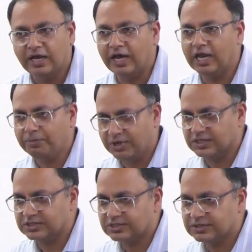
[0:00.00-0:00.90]
helped
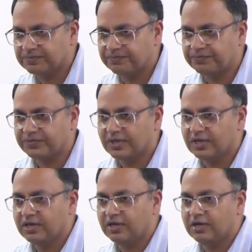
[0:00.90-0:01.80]
us
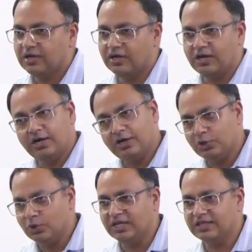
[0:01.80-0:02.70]

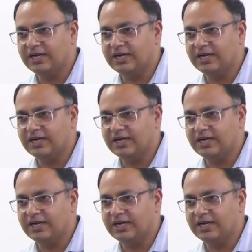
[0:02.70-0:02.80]
during